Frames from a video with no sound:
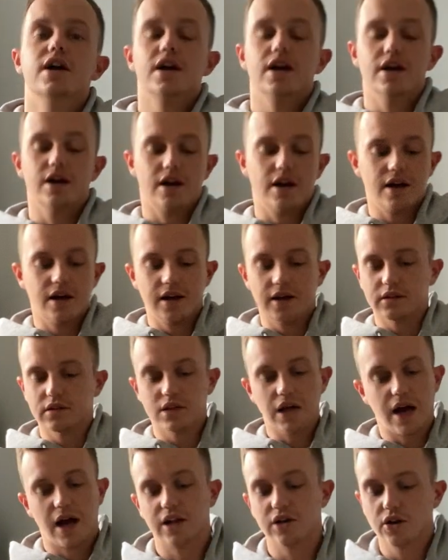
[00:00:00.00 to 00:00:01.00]
I
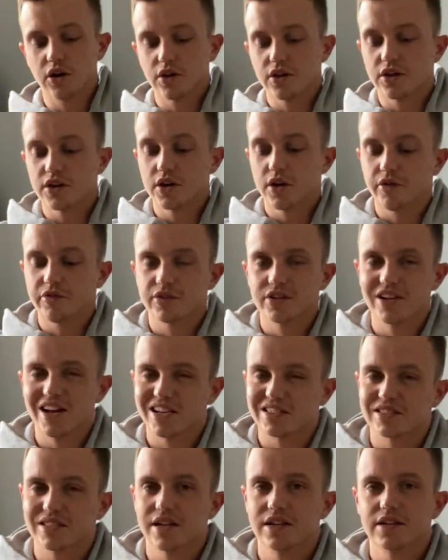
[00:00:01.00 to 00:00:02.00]
know that they offer
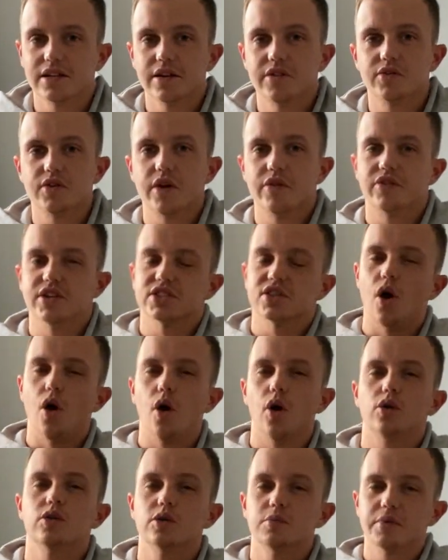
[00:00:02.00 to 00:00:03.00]
next day delivery if it's
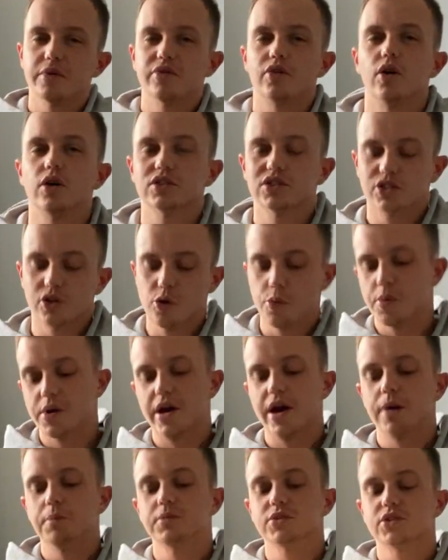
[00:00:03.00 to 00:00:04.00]
ordered before 2
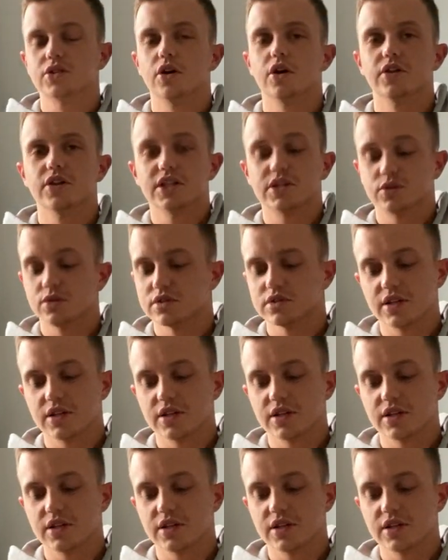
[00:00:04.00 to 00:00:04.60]
PM, so this